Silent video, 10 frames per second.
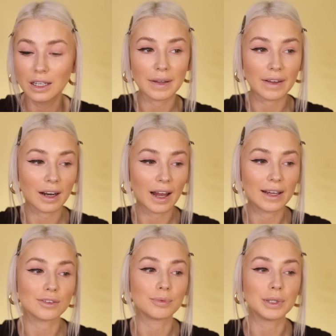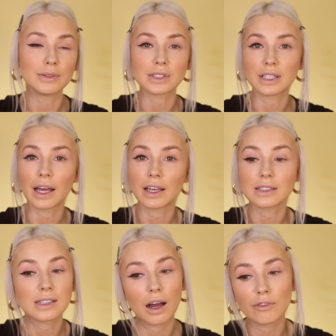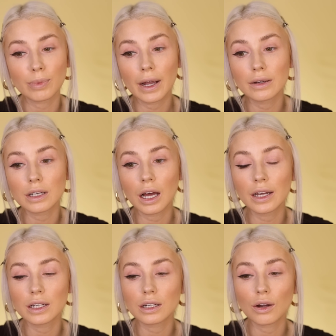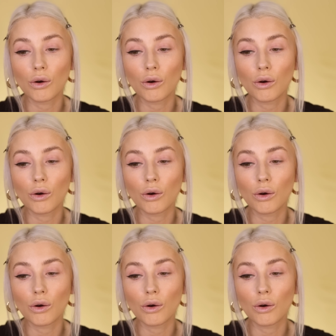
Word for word: and then I'll end up using like a soft brown liner